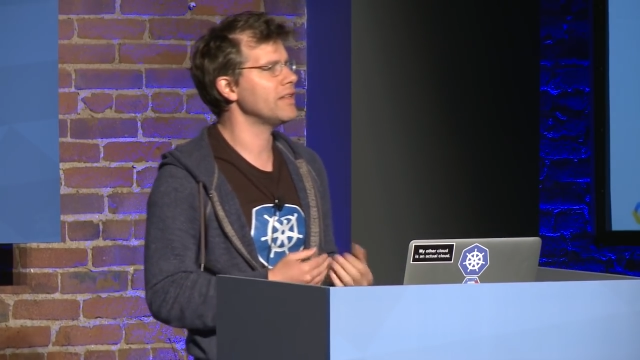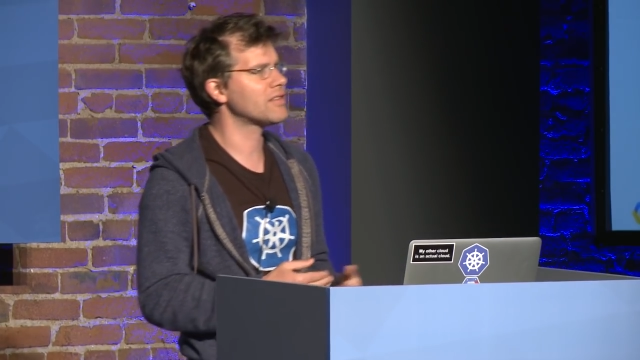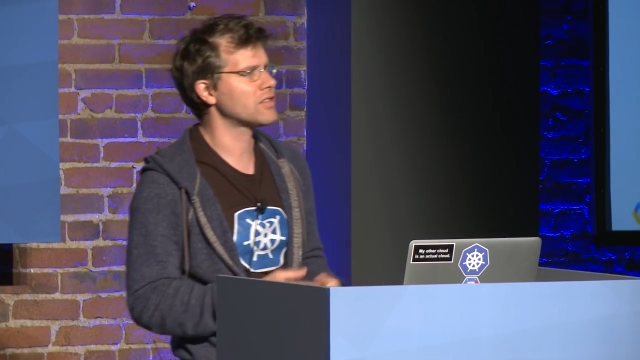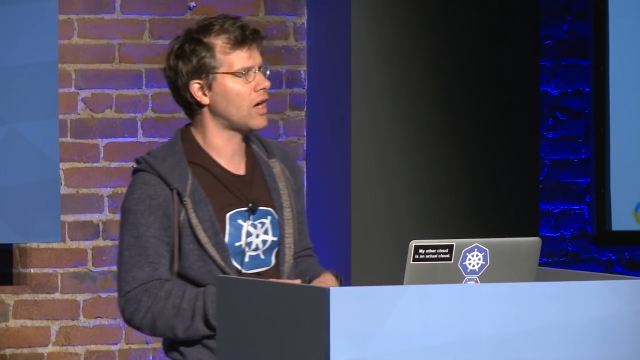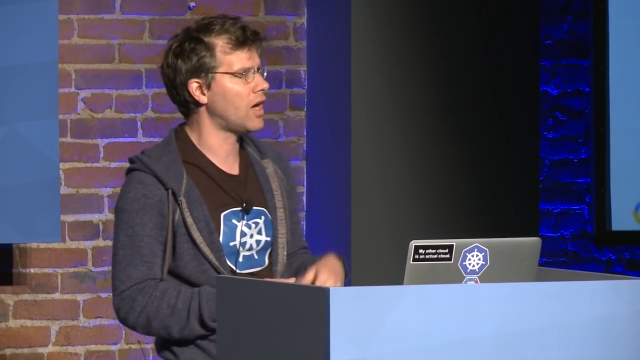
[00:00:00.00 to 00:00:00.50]

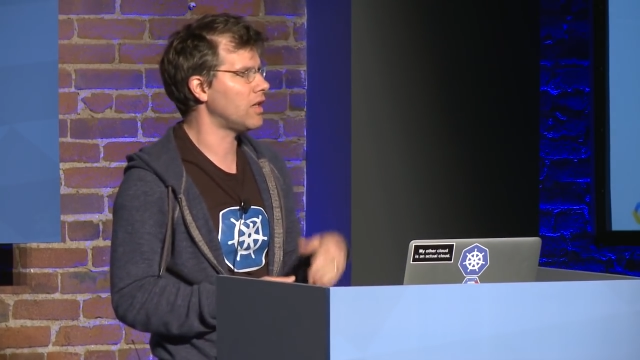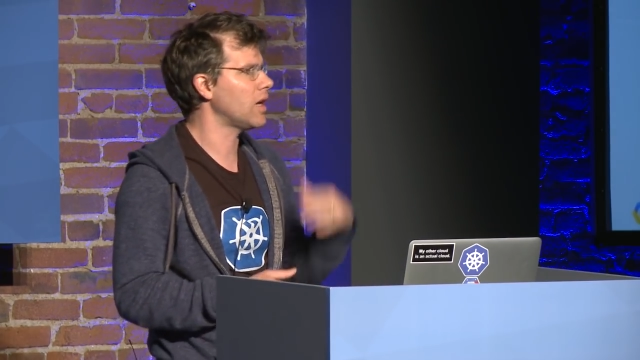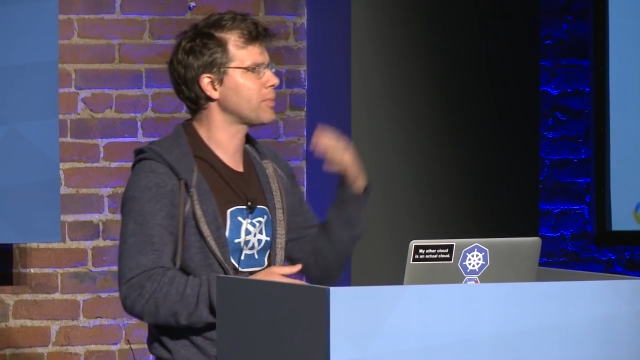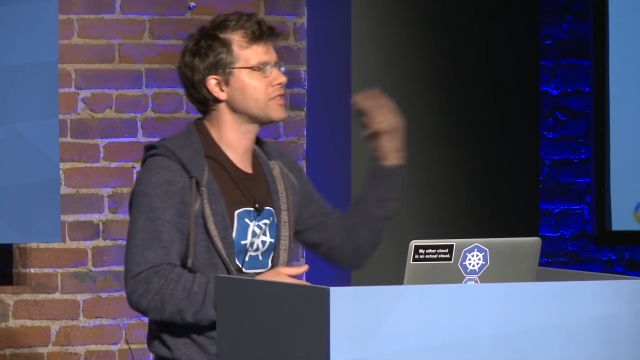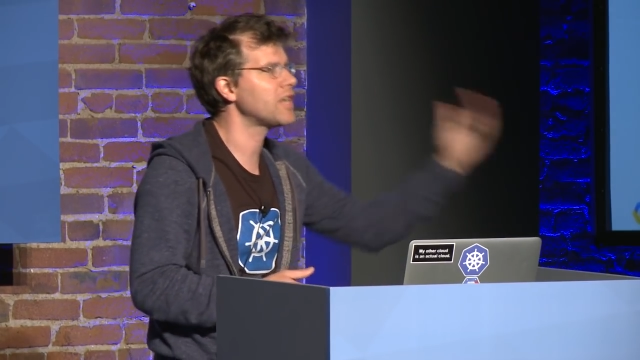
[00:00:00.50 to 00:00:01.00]
install
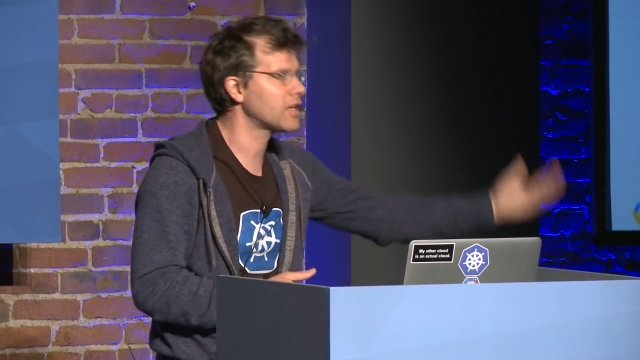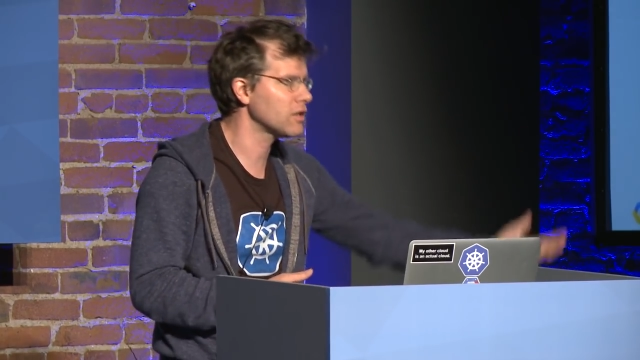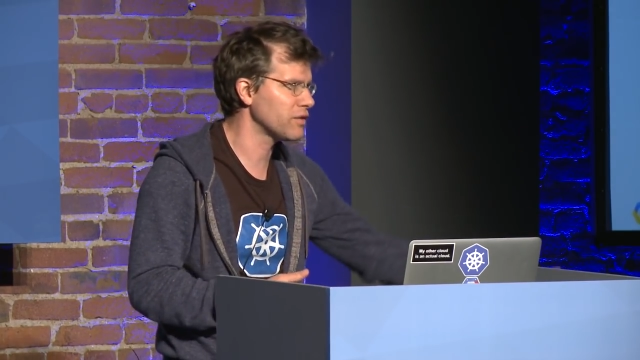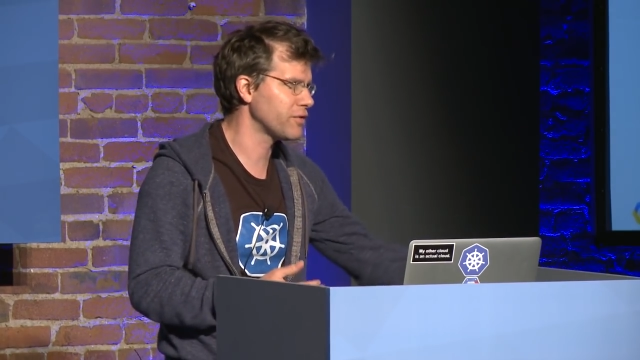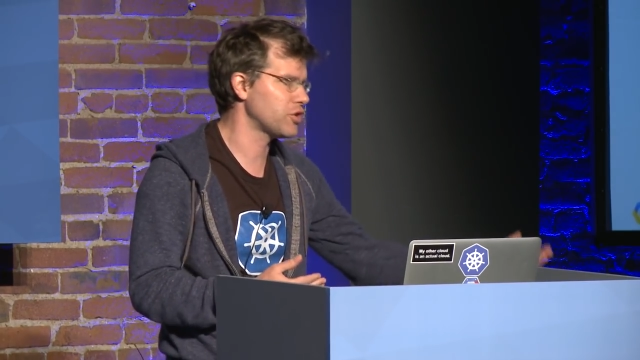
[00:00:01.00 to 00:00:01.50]
a
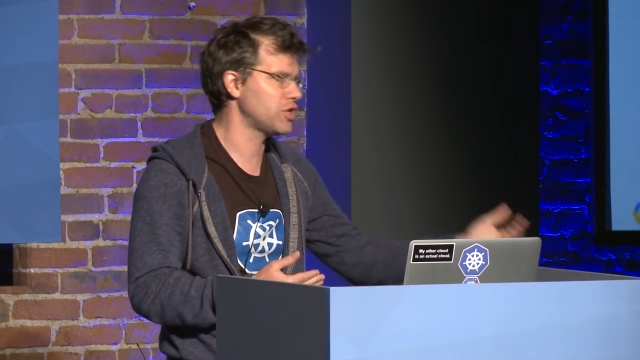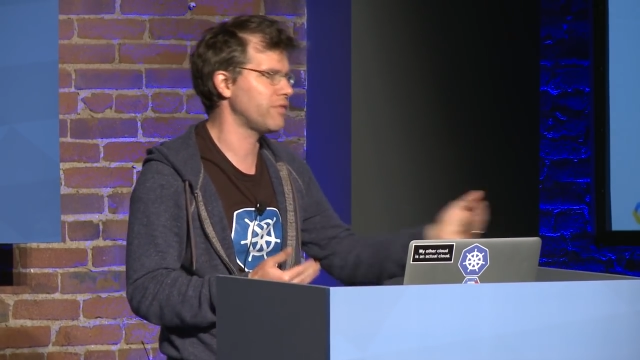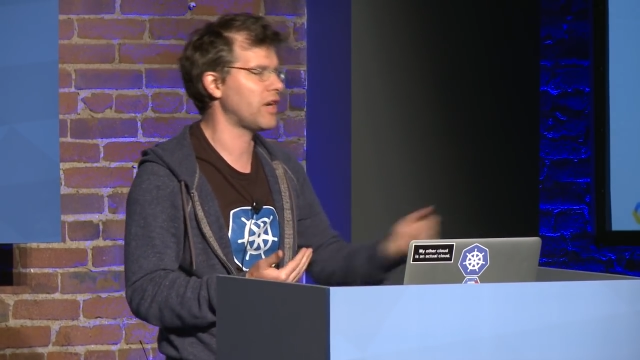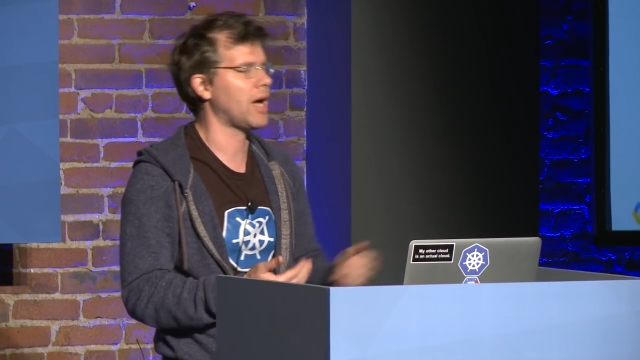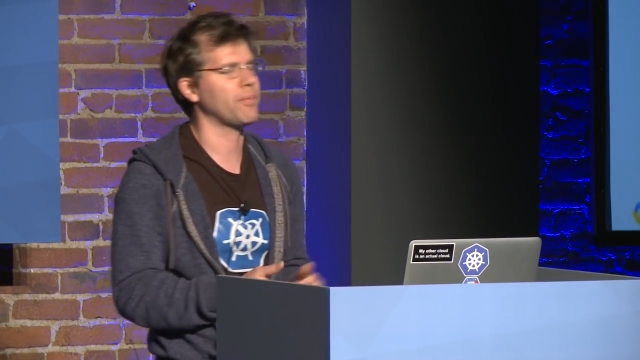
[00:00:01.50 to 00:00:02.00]
particular version
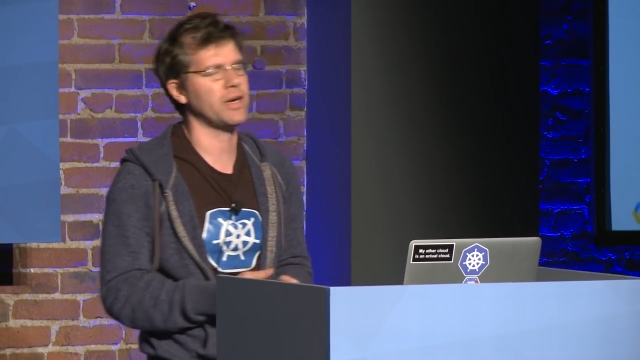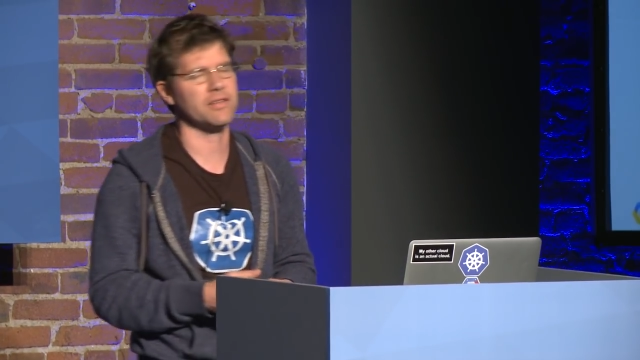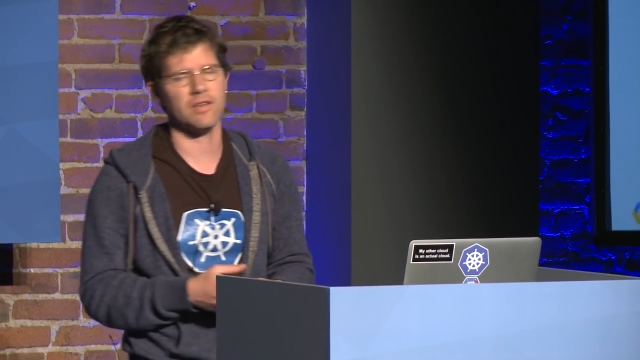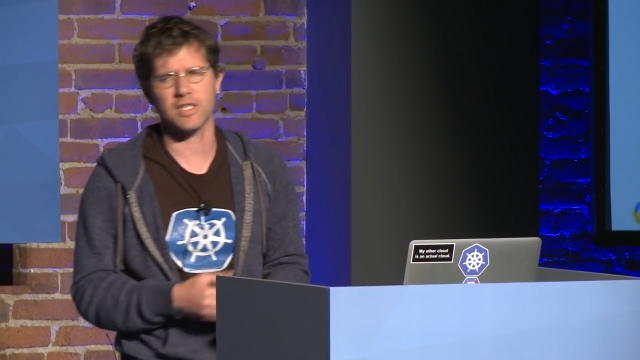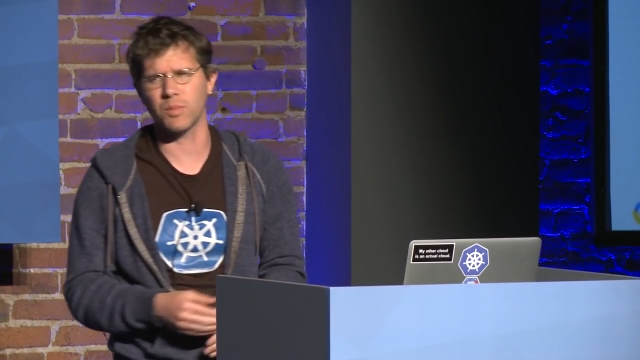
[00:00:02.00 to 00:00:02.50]
of an operating
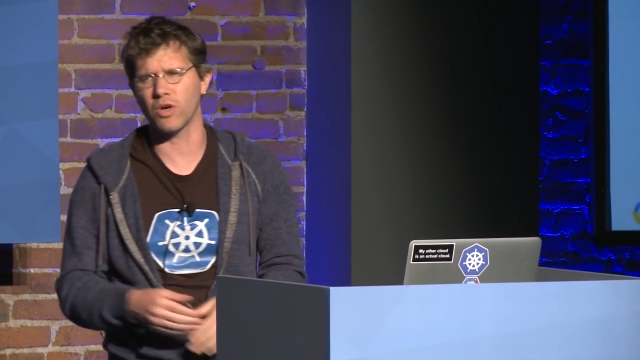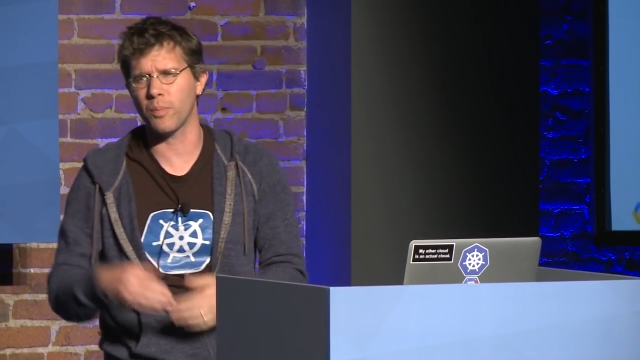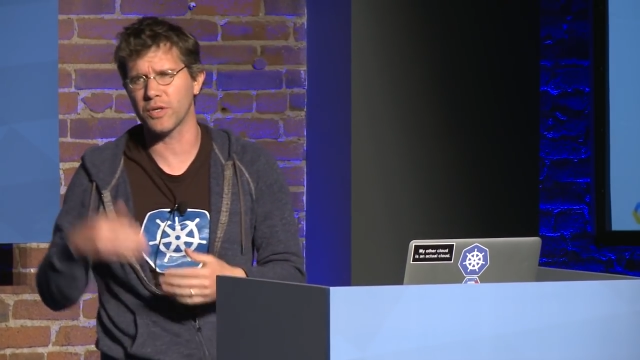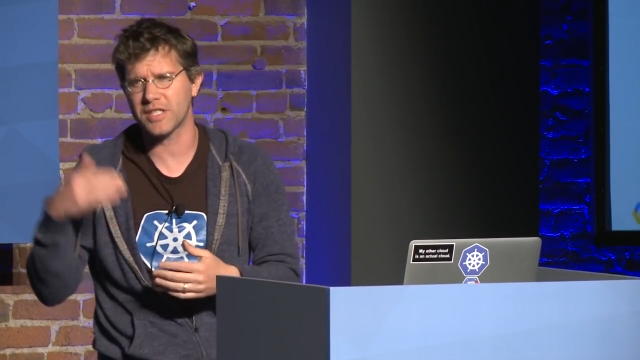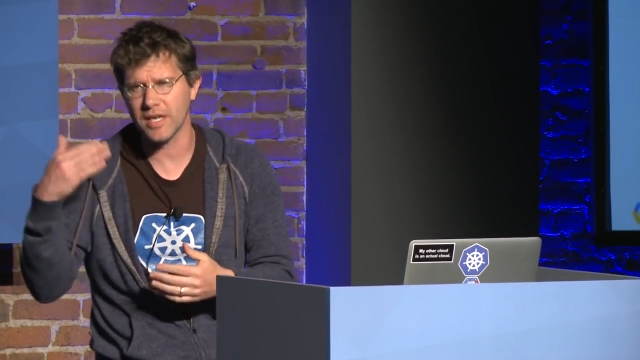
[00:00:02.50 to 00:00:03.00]
system or a
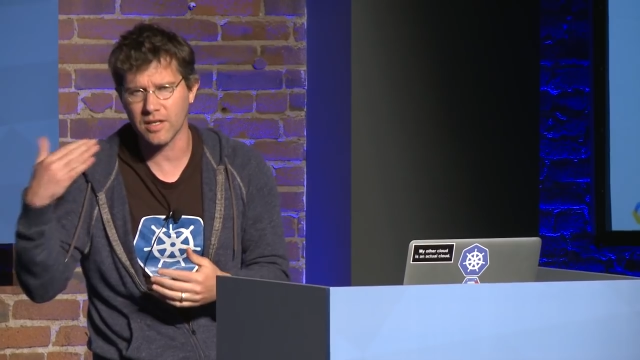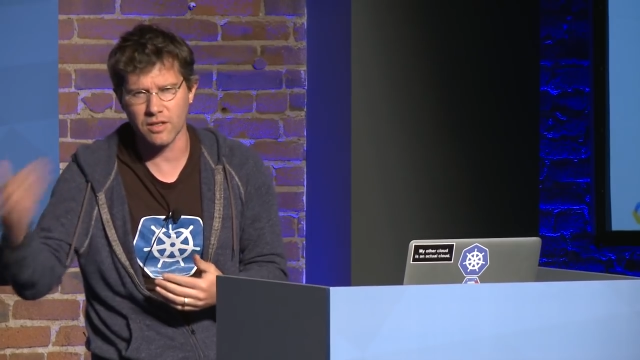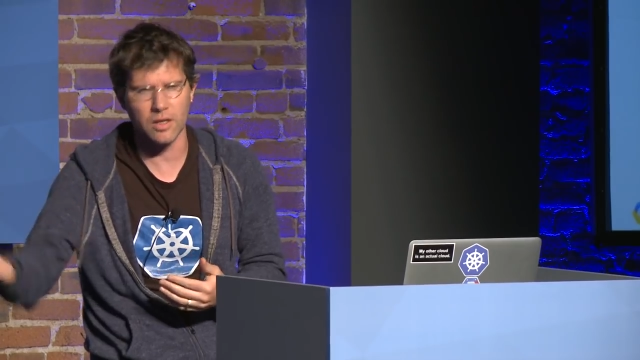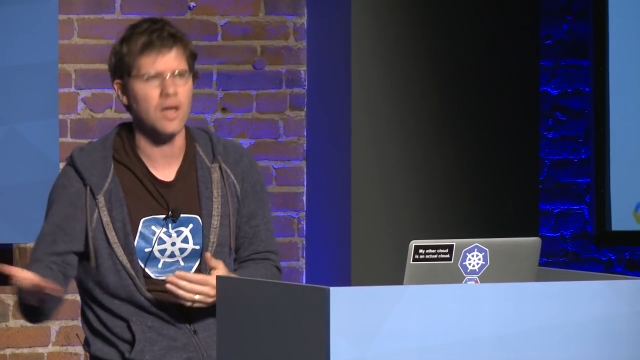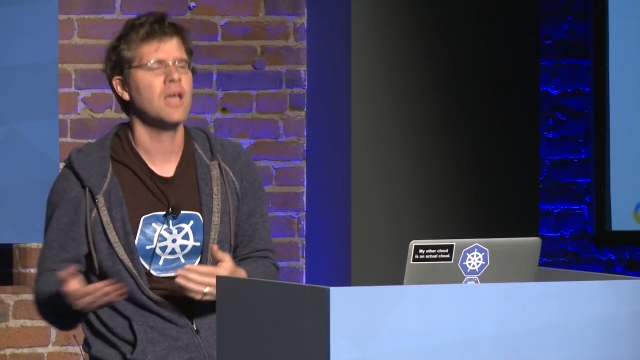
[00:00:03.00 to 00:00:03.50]

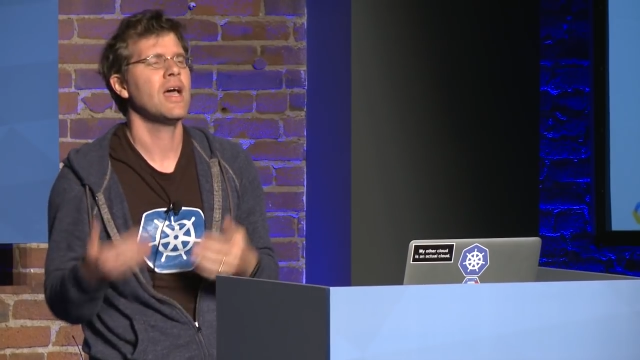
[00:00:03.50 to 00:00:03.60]
particular